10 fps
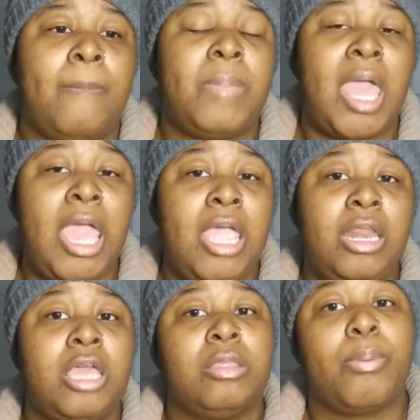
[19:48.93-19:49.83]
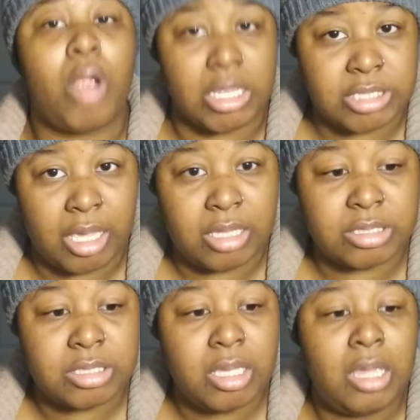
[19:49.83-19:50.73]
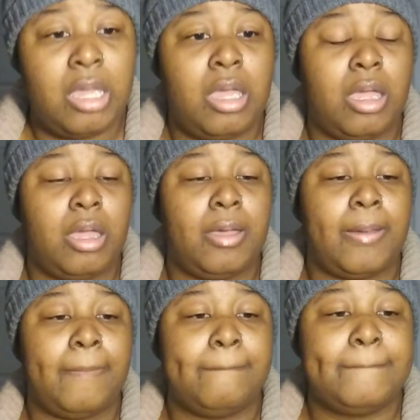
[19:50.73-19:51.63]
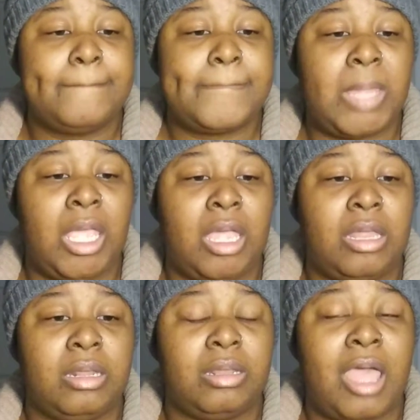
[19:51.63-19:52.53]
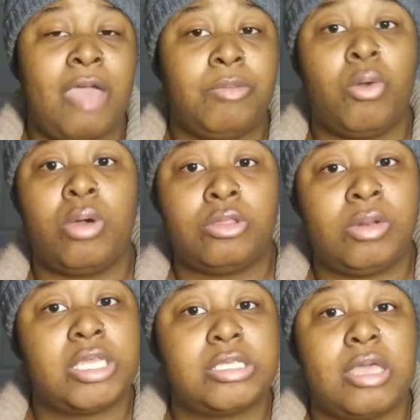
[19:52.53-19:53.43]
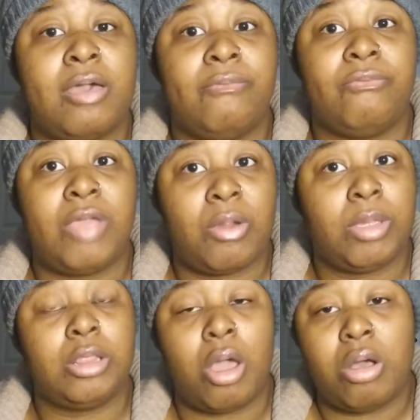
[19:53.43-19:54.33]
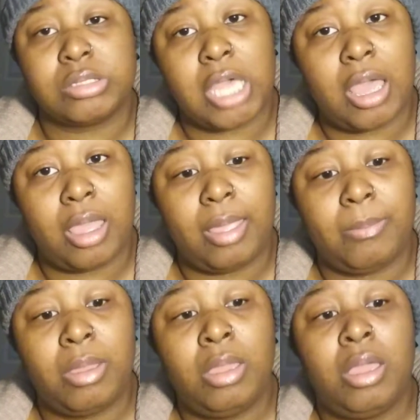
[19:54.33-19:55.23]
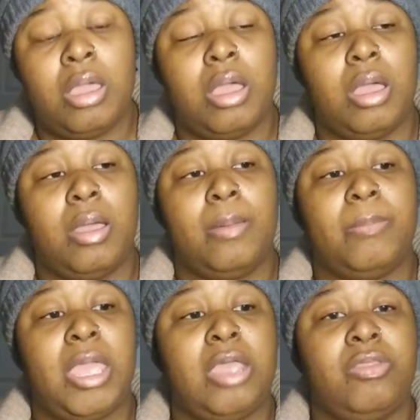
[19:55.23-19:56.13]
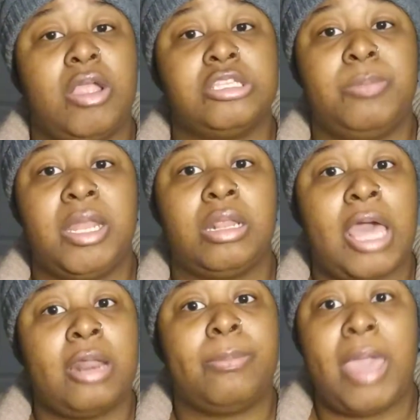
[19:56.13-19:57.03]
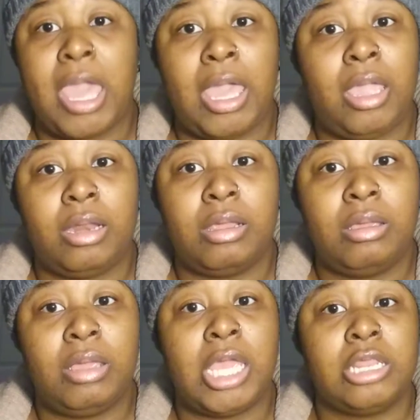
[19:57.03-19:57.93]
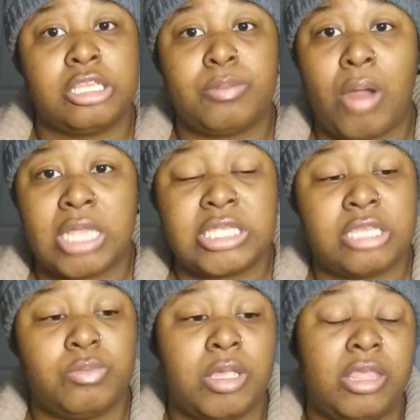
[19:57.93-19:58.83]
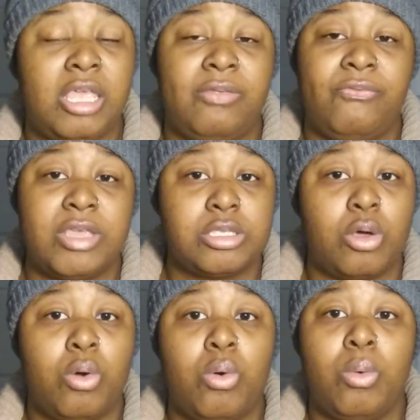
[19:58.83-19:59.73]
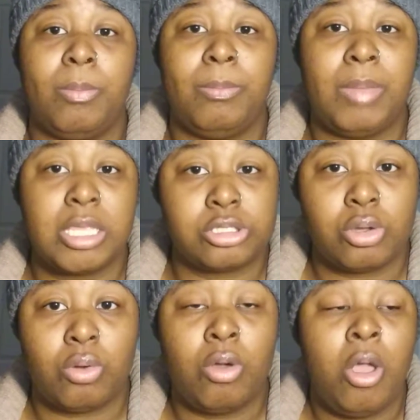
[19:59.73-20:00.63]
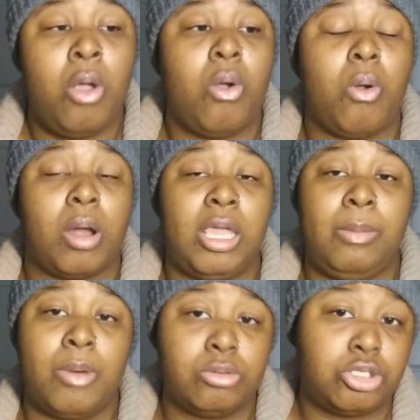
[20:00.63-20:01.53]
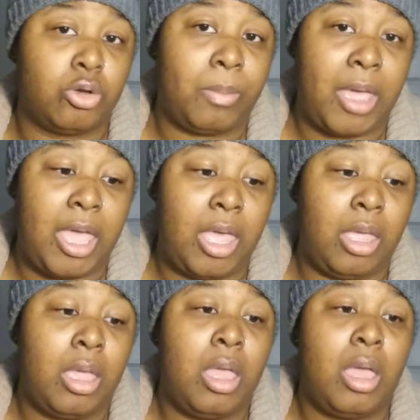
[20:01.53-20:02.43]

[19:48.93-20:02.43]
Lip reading: pain in the process. And I've been going through this a very long time. And there's been a lot of pain in this process, whether it's physical, mental, or emotional pain.